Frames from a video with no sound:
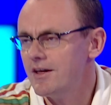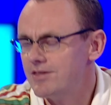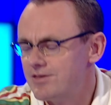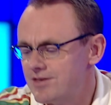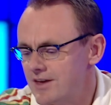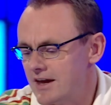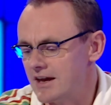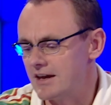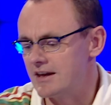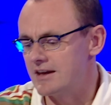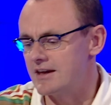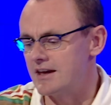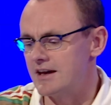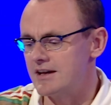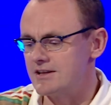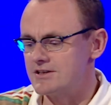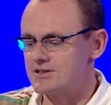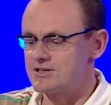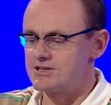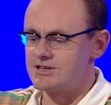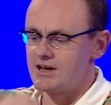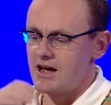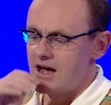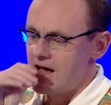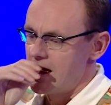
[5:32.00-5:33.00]
think
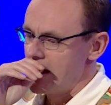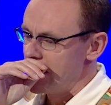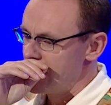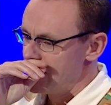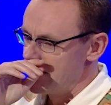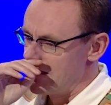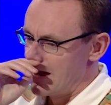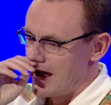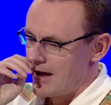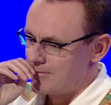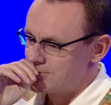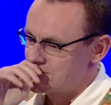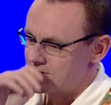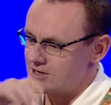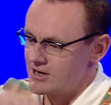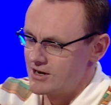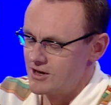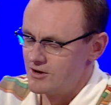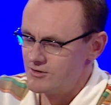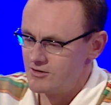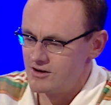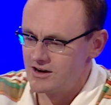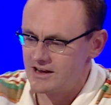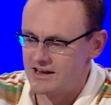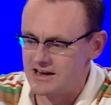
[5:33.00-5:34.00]
it's
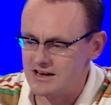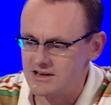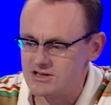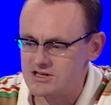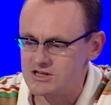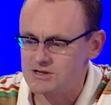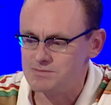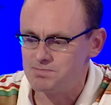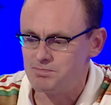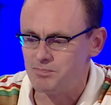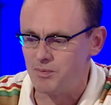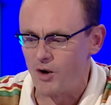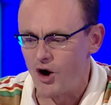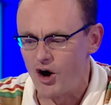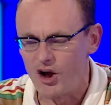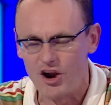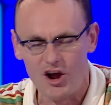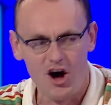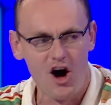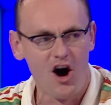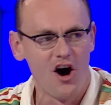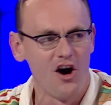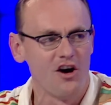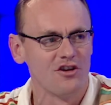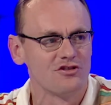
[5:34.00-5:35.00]
absolutely spot
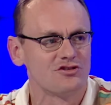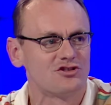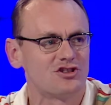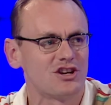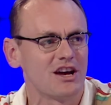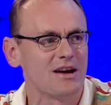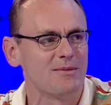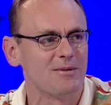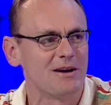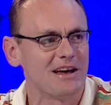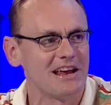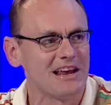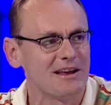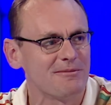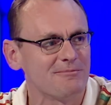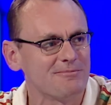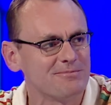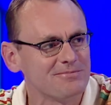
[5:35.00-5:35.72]
on, Jimmy.